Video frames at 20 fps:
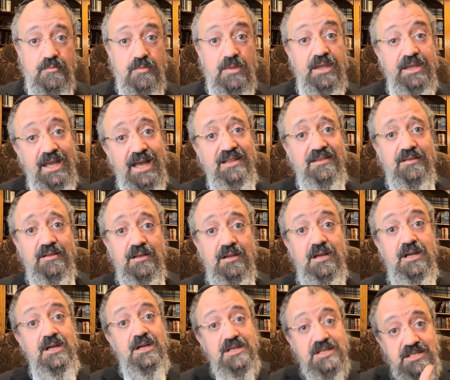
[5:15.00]
Yet,
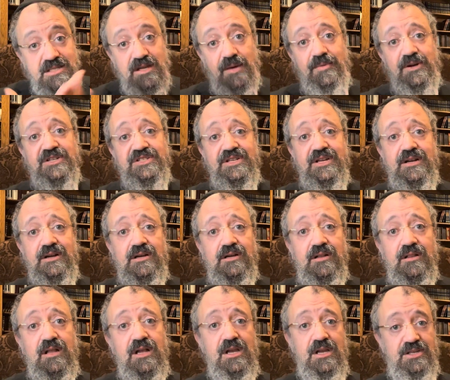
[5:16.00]
some are
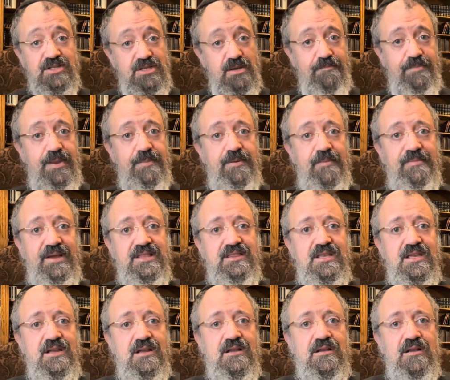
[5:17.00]
cynical. Some people might
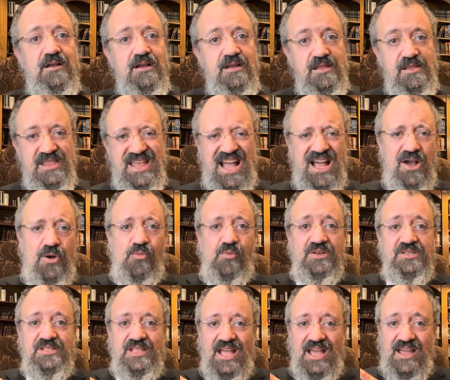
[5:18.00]
think, that
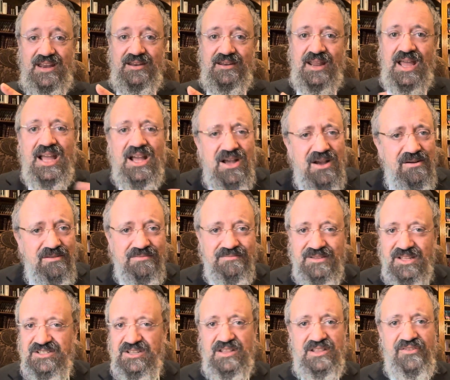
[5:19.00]
was then. Now,
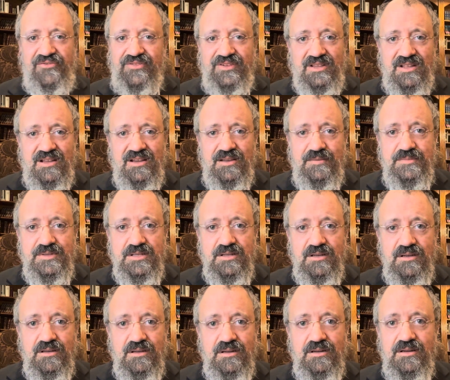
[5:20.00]
it's at different times.
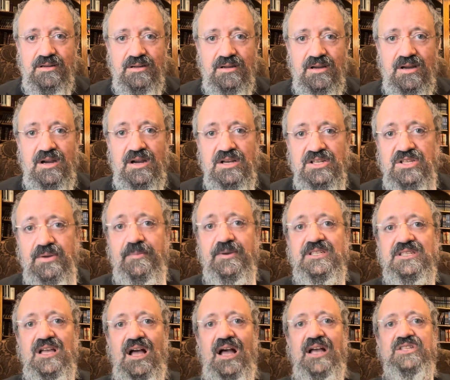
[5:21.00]
So
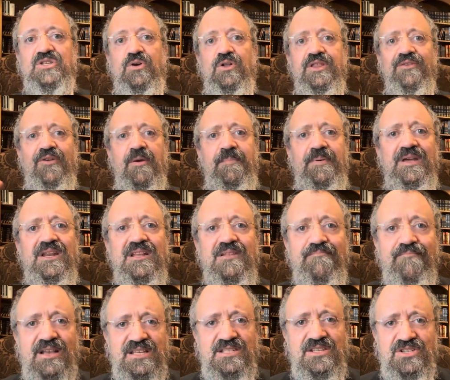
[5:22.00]
besides all the repeated
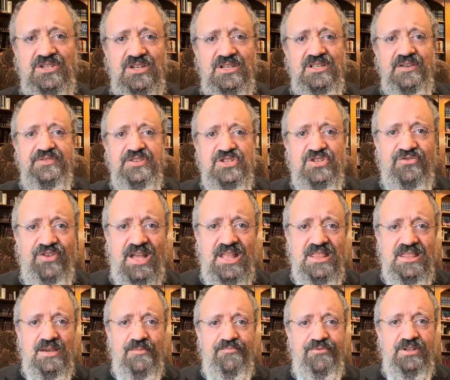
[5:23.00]
messages of
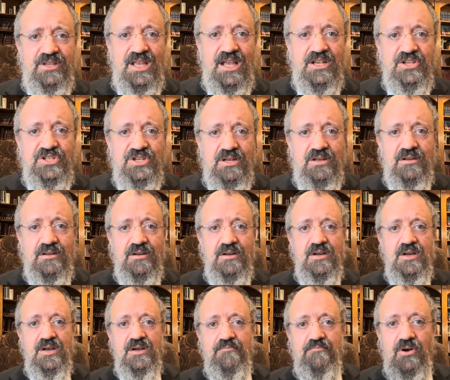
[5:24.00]
strength and protection,
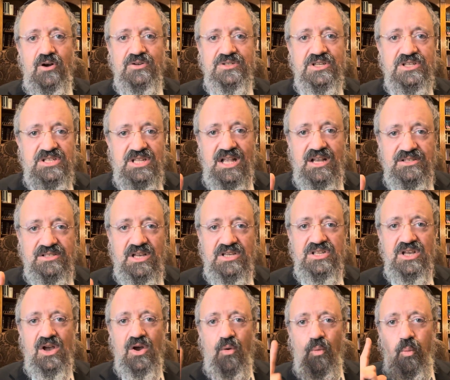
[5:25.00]
Moses tells us
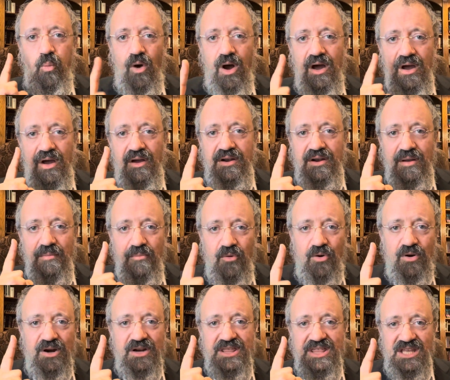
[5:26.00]
one
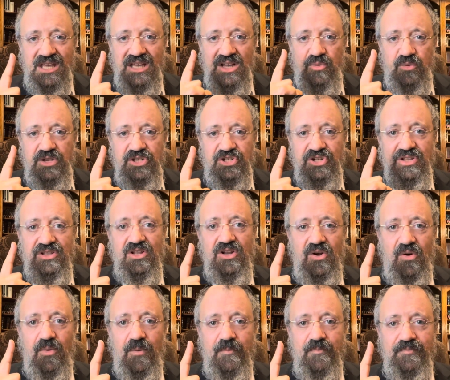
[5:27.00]
more thing we should
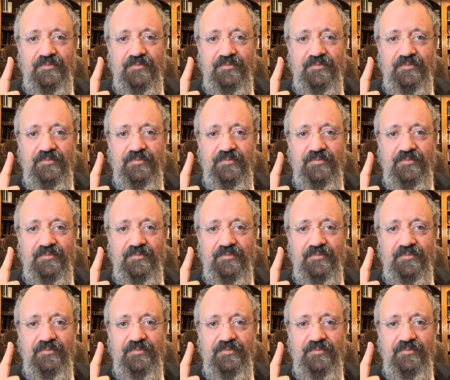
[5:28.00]
know.